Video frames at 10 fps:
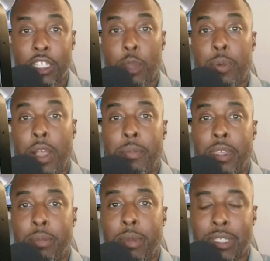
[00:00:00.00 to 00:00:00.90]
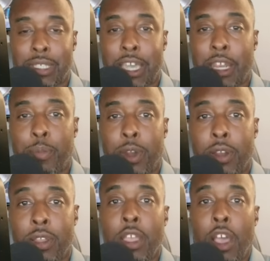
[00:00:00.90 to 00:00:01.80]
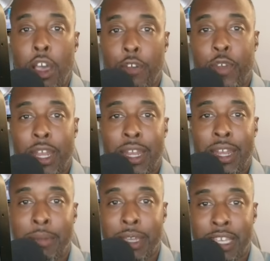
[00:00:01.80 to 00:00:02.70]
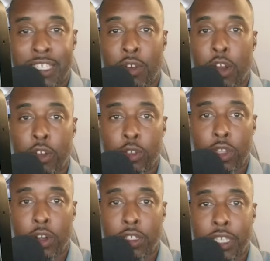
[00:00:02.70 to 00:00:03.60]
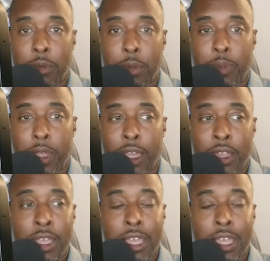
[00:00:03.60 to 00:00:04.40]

That'll probably be the most exciting part of Friday night because there are no starters that'll be playing,